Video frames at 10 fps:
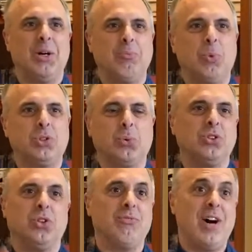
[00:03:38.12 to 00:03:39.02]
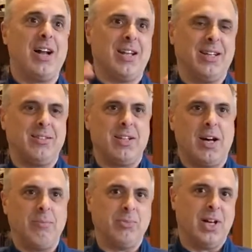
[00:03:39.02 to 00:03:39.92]
which was Nirvana at the
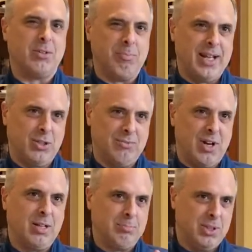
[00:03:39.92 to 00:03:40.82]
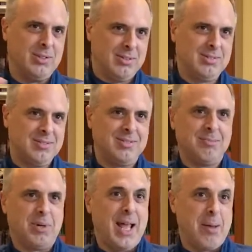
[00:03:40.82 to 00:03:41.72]
time, not the band Nirvana, but
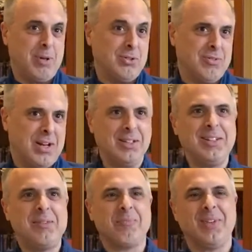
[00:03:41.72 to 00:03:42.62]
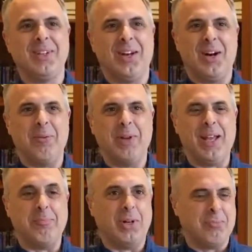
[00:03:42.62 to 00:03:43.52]
Happy Nirvana.
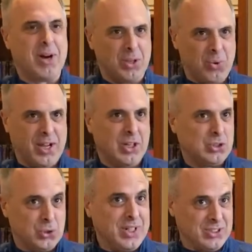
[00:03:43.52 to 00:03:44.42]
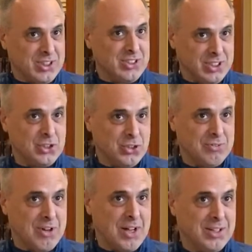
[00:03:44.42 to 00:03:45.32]
But by the way, it also translates into
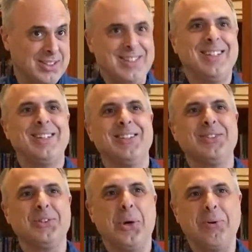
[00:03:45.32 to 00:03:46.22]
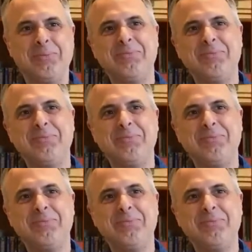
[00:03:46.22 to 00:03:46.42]
Nirvana. So.